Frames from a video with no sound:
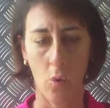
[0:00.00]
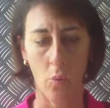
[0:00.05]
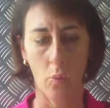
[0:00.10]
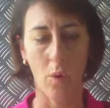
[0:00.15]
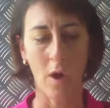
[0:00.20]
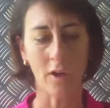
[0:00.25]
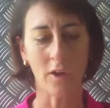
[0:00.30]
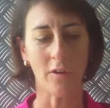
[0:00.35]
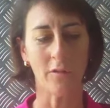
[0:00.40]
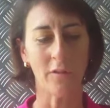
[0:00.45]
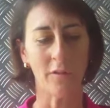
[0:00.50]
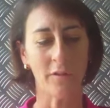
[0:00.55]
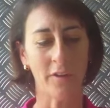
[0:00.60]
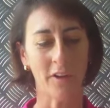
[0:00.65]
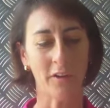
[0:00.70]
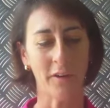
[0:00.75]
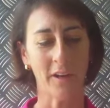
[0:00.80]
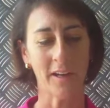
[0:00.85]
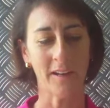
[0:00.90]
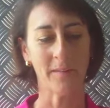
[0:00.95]
One of the
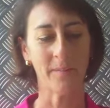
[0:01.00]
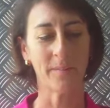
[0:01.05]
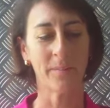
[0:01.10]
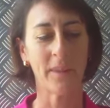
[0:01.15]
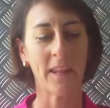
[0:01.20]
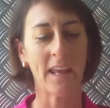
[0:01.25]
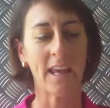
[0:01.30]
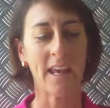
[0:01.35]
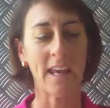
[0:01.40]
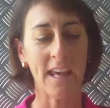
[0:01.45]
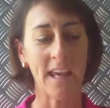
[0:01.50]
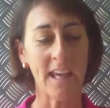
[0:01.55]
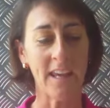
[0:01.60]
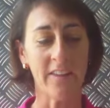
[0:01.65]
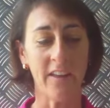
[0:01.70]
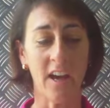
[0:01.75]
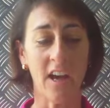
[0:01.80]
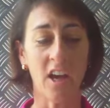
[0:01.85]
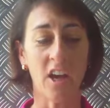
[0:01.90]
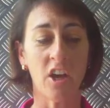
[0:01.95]
following
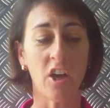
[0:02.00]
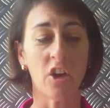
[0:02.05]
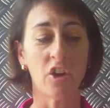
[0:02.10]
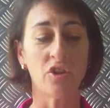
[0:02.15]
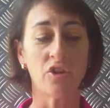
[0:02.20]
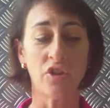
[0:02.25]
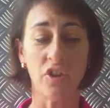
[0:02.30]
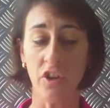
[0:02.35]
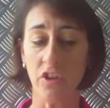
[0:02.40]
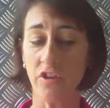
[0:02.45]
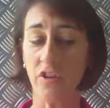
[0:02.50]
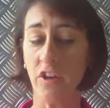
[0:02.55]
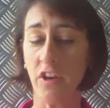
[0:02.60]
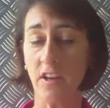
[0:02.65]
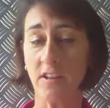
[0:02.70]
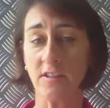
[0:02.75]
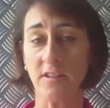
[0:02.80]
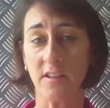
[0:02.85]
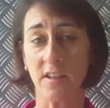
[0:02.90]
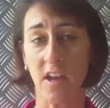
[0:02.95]
either
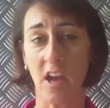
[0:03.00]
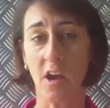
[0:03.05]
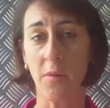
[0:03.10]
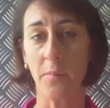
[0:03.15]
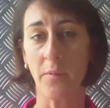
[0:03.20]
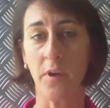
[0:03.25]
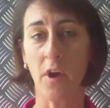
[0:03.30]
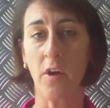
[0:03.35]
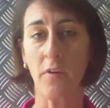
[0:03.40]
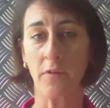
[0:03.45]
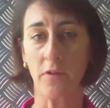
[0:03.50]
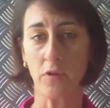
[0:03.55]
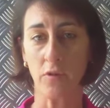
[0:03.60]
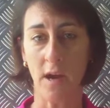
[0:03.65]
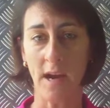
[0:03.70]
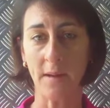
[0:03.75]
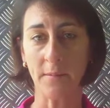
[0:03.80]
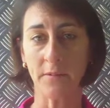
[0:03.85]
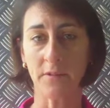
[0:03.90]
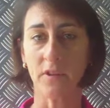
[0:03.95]
two-thirds a cup of
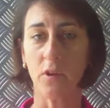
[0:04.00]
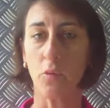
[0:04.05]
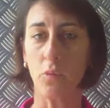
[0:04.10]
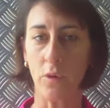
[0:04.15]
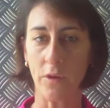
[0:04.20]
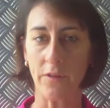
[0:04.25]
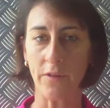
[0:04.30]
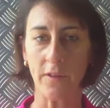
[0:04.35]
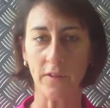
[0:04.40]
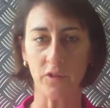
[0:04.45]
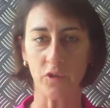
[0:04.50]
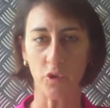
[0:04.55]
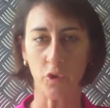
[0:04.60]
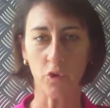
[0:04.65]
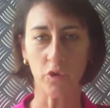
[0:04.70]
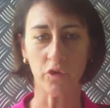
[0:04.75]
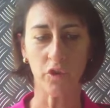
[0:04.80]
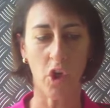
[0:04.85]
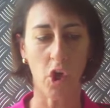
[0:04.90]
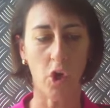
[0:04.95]
grapes with the
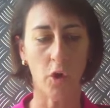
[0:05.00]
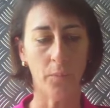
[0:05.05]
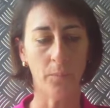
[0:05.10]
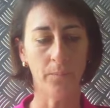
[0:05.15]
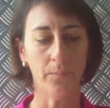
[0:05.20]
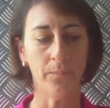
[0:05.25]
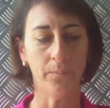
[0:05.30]
stalks on,